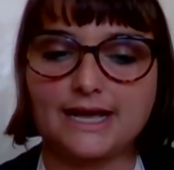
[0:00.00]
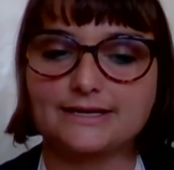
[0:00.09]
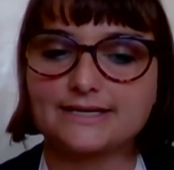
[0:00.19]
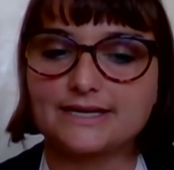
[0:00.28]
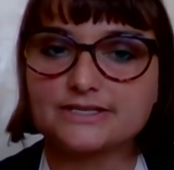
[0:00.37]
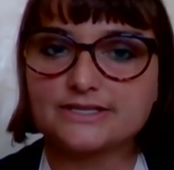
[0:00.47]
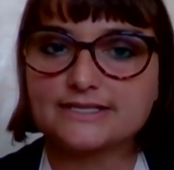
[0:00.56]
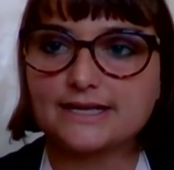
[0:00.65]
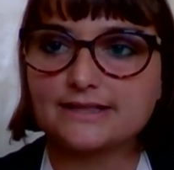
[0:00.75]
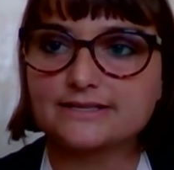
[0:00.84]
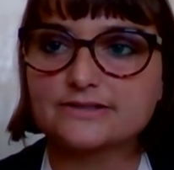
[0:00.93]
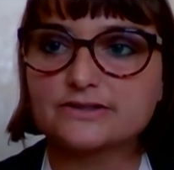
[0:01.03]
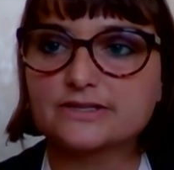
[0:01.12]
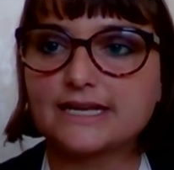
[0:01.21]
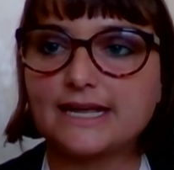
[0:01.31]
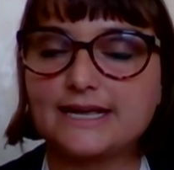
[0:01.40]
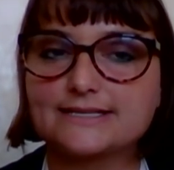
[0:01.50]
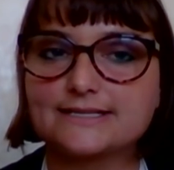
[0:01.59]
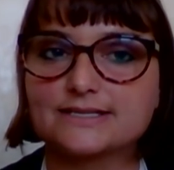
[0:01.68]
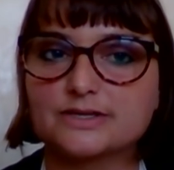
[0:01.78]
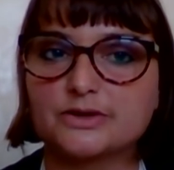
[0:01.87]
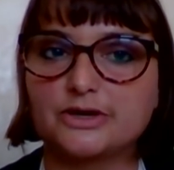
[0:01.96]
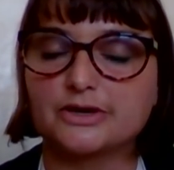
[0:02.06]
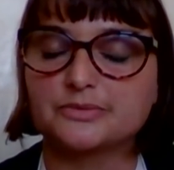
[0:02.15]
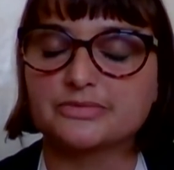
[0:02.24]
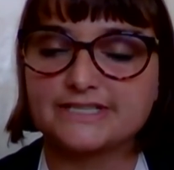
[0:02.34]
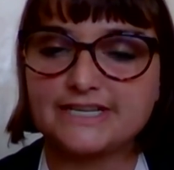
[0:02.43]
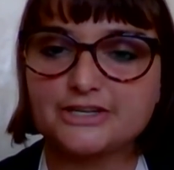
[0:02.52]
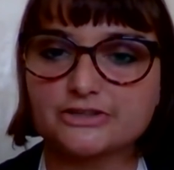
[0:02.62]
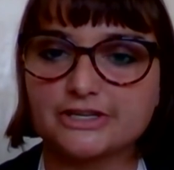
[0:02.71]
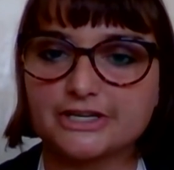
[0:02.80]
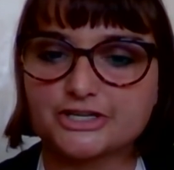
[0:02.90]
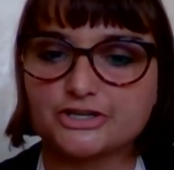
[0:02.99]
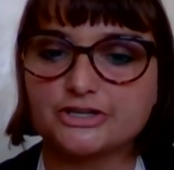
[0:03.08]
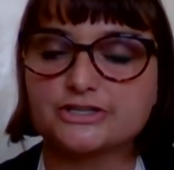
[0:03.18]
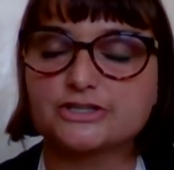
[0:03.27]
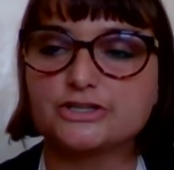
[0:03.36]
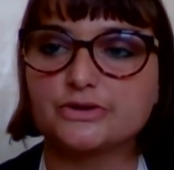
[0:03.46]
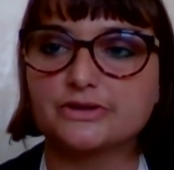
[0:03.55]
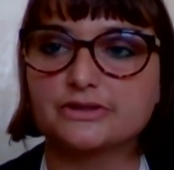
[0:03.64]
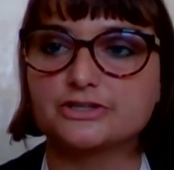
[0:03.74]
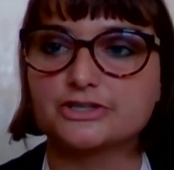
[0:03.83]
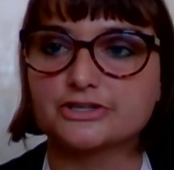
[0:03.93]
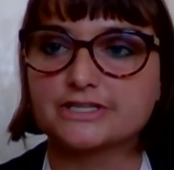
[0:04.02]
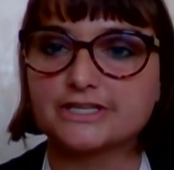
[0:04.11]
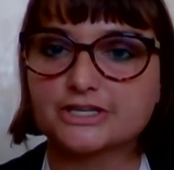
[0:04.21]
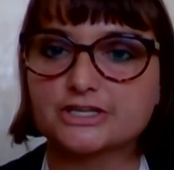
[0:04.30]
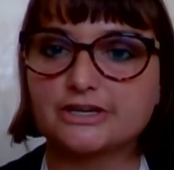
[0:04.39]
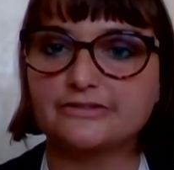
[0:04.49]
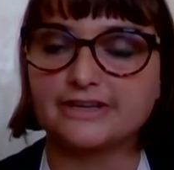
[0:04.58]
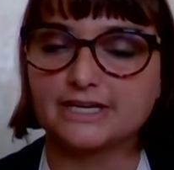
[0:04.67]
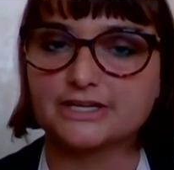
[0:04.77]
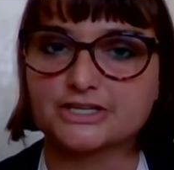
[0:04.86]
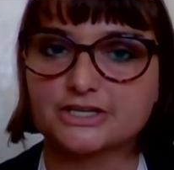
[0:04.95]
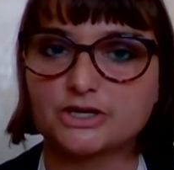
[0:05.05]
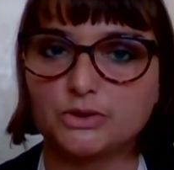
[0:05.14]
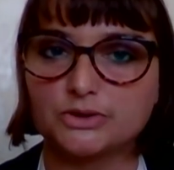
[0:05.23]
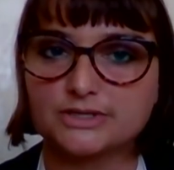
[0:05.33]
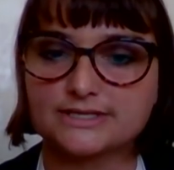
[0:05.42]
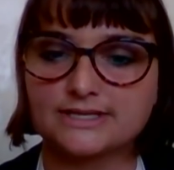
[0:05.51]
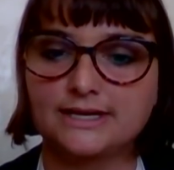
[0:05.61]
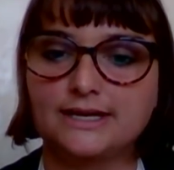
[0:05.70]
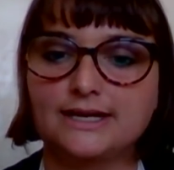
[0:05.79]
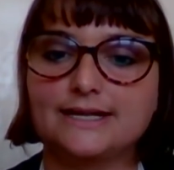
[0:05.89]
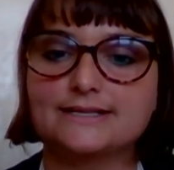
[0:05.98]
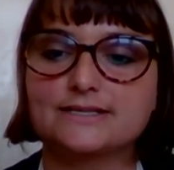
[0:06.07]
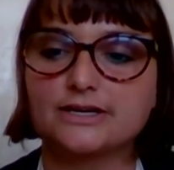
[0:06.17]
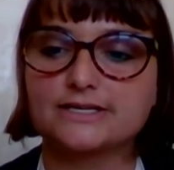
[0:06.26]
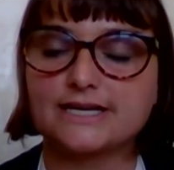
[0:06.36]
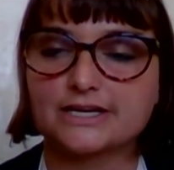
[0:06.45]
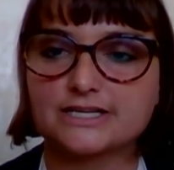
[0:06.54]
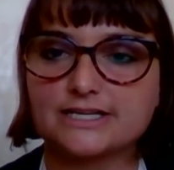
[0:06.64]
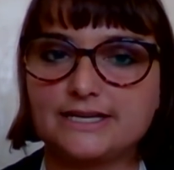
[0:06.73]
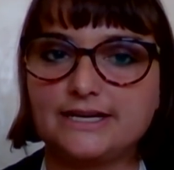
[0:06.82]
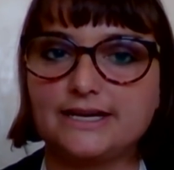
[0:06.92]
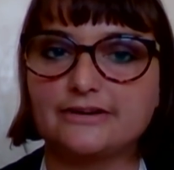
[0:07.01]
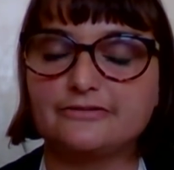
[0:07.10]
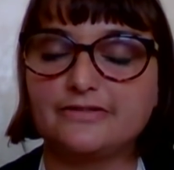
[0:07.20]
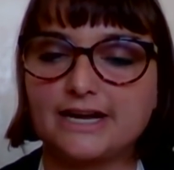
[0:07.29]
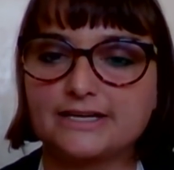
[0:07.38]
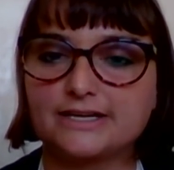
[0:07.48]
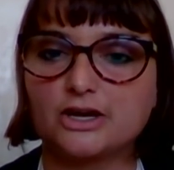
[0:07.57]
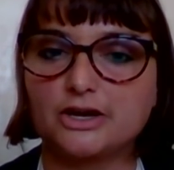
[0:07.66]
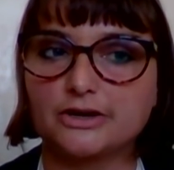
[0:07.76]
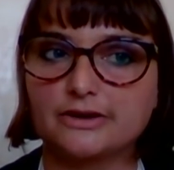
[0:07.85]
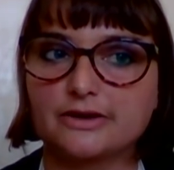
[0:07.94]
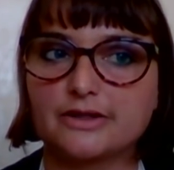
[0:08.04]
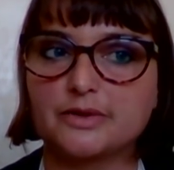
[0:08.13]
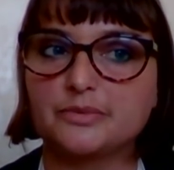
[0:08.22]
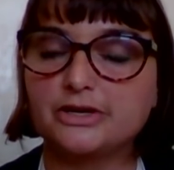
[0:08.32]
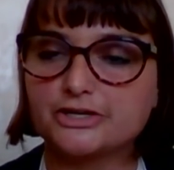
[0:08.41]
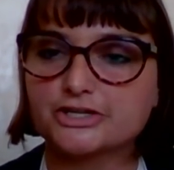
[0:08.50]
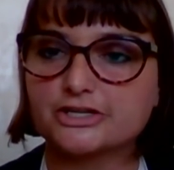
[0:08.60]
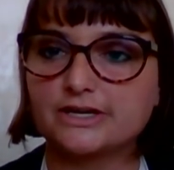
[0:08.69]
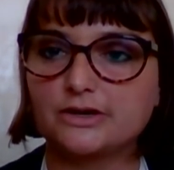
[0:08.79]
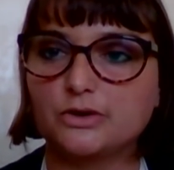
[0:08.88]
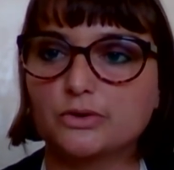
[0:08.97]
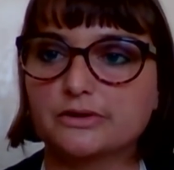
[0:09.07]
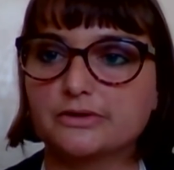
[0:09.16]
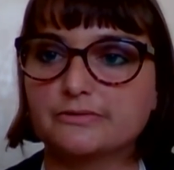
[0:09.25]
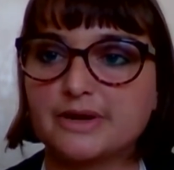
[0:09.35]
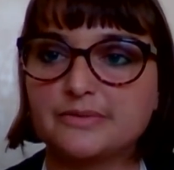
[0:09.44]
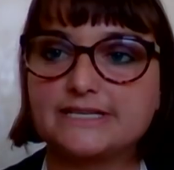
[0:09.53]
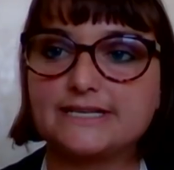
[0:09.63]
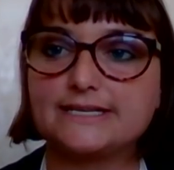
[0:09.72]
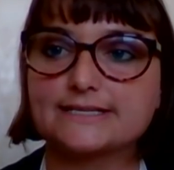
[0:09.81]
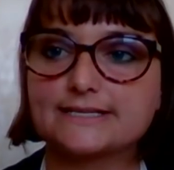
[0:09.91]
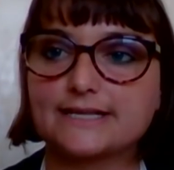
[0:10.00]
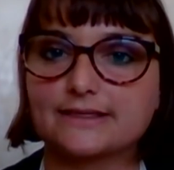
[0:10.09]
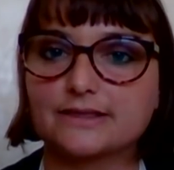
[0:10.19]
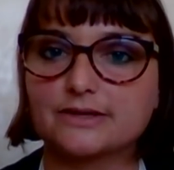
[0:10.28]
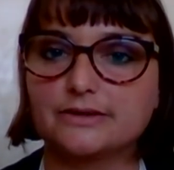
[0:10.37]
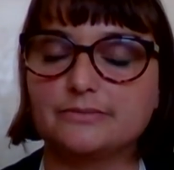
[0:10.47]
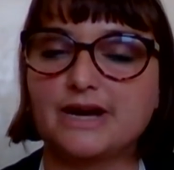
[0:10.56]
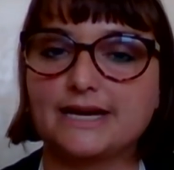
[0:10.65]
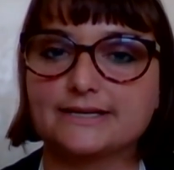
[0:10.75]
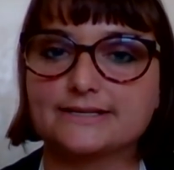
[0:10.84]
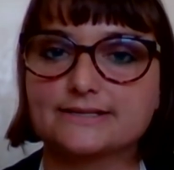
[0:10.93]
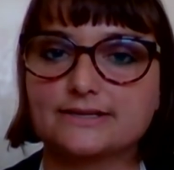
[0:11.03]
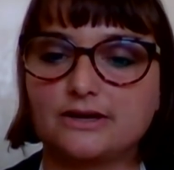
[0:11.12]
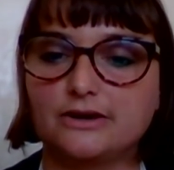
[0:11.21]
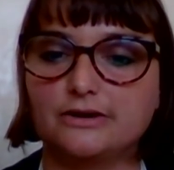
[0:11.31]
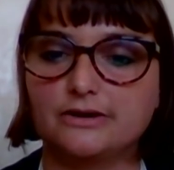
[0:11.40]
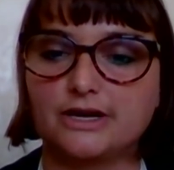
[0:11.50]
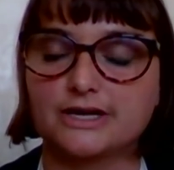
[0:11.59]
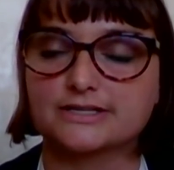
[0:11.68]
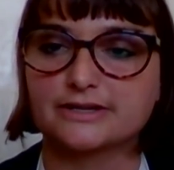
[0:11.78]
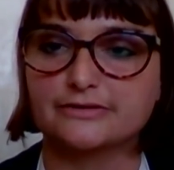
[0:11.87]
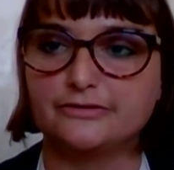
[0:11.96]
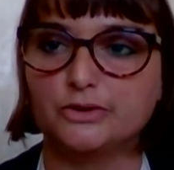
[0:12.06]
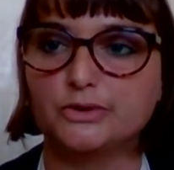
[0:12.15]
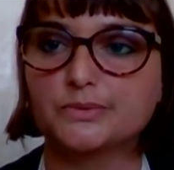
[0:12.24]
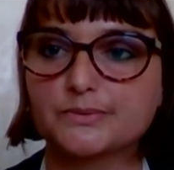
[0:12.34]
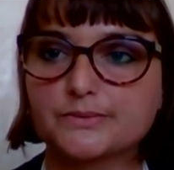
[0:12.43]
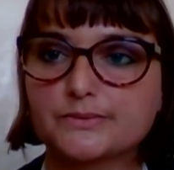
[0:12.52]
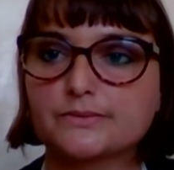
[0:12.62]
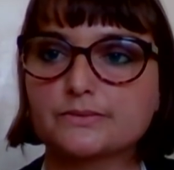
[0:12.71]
And as you say, this case is on a procedural issue. It's to do with the jurisdiction of English courts. It's not actually a finding on the pollution or the remedies that the miners are asking for.